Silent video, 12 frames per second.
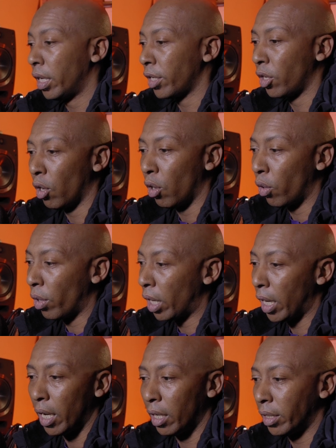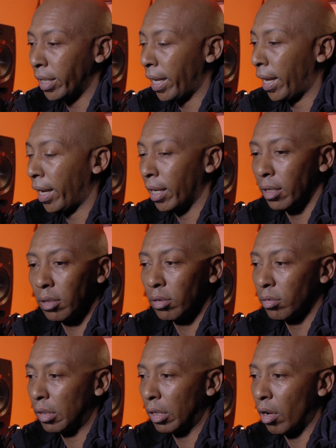and
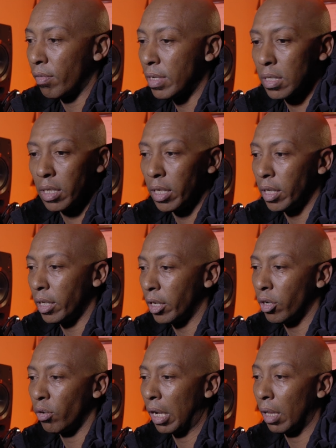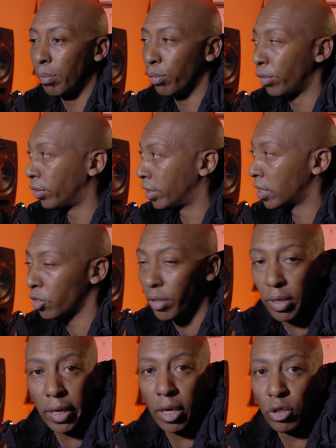obviously, I'll put it on the screen
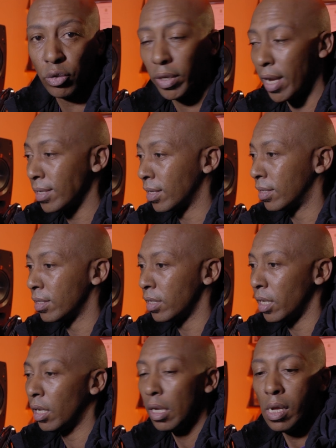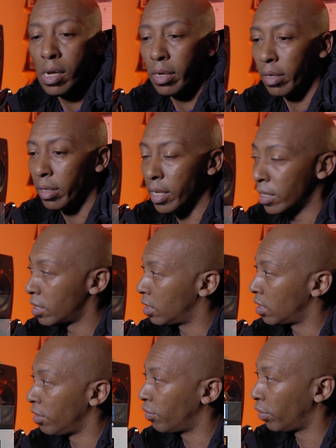right now so you guys can see. This
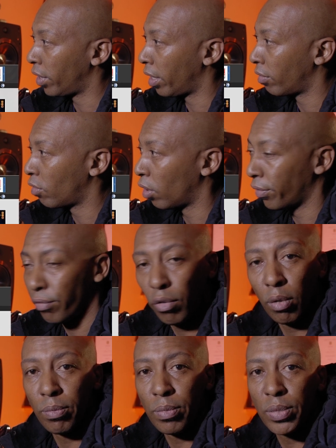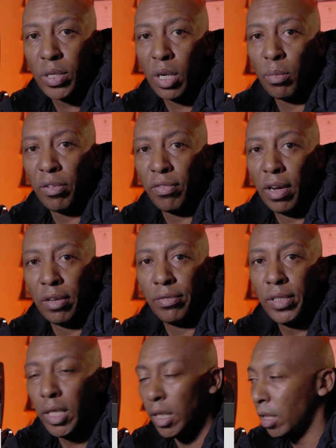is info that I've got from
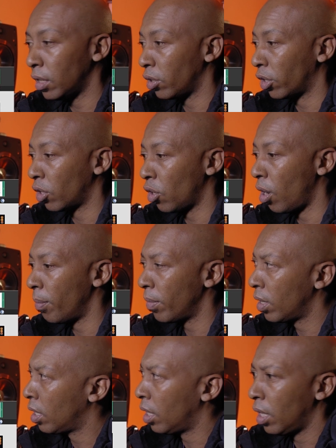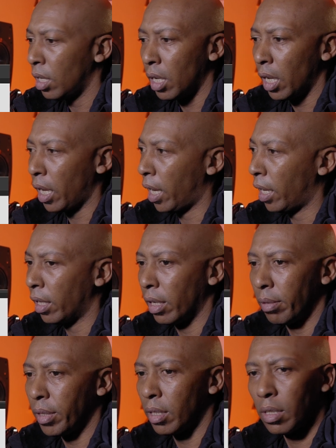cinema5d.com, and
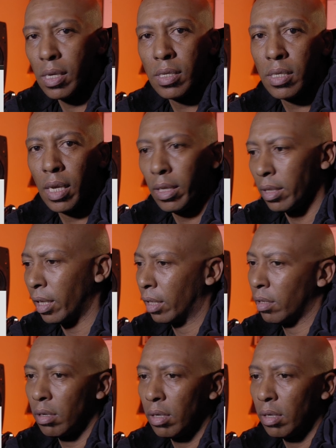I mean, they state that